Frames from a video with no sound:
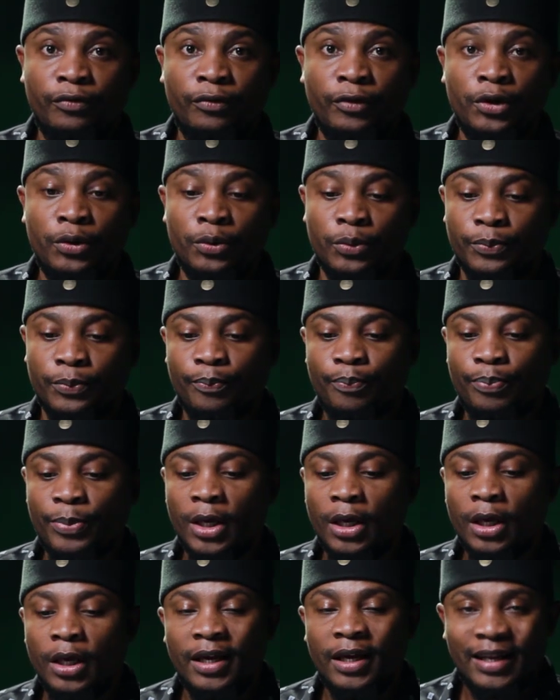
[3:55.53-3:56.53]
for you.
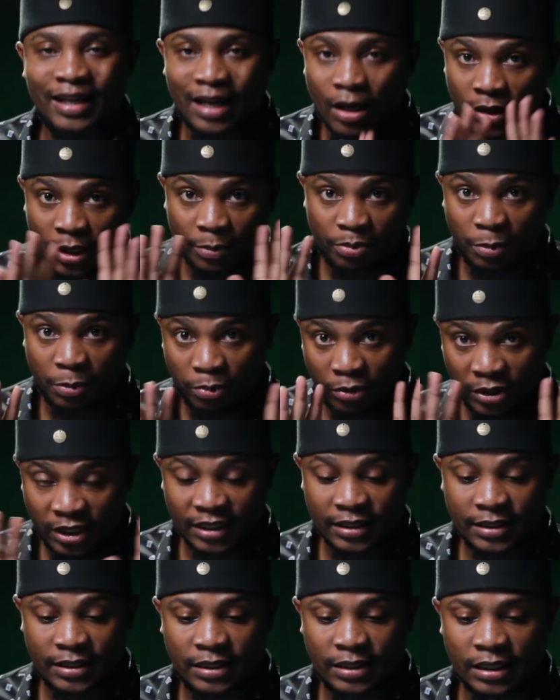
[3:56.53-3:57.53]
Now that people
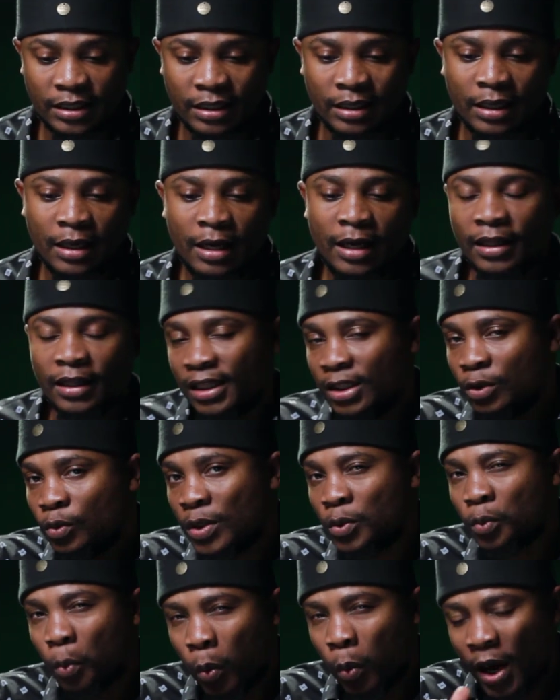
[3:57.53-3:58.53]
can see. This
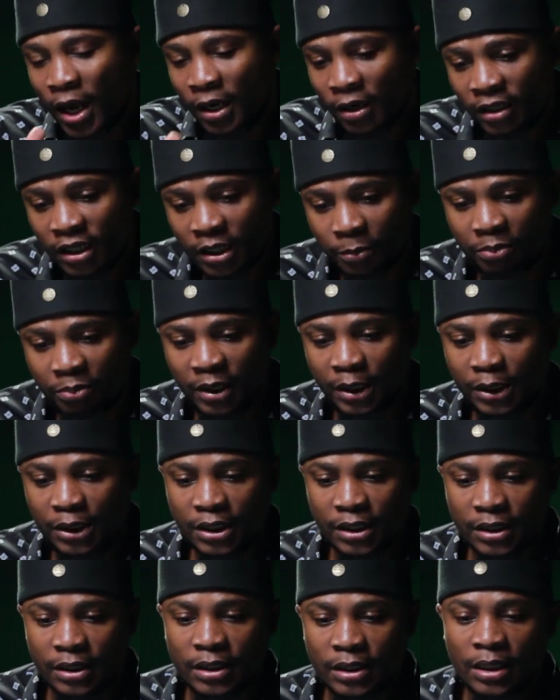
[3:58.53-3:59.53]
was one of the
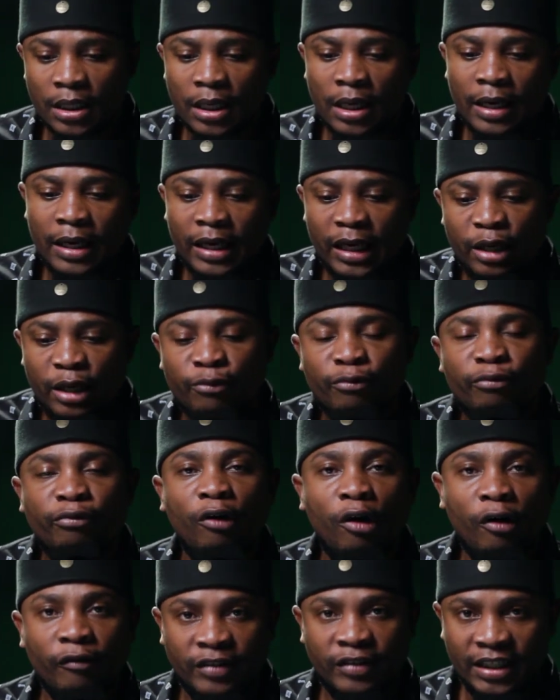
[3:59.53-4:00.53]
pictures
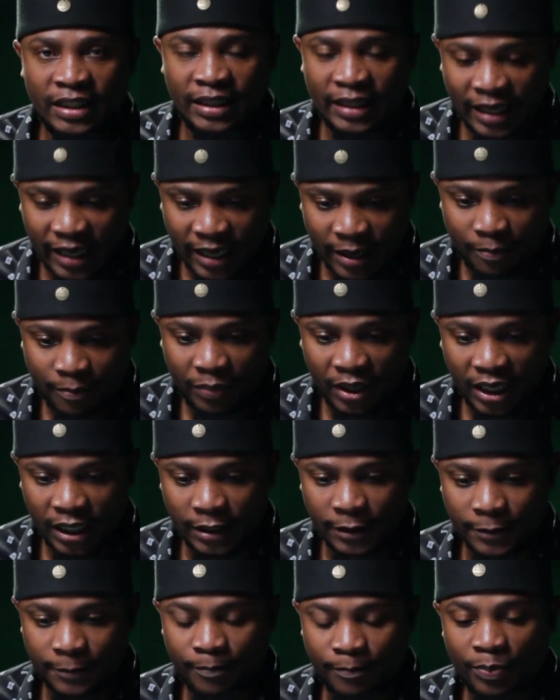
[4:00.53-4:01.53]
involved in the
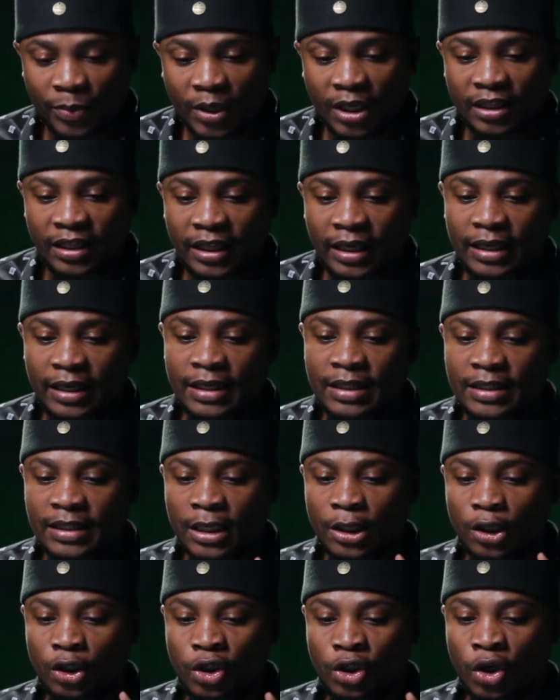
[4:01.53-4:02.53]
campaign. There is
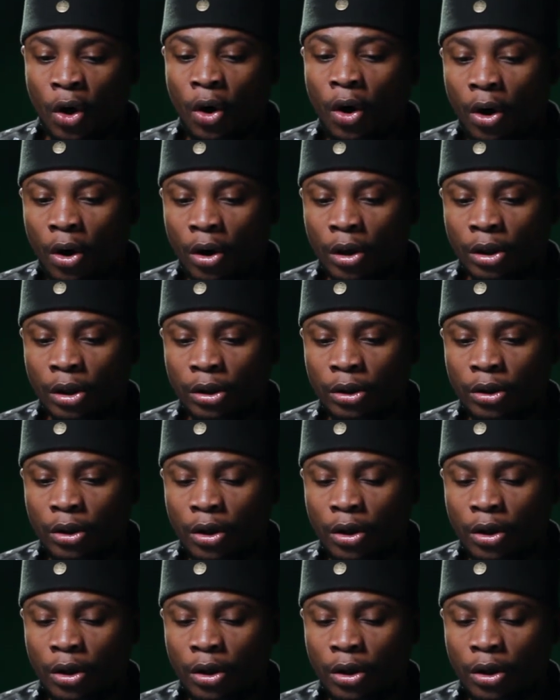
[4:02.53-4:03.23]
a doll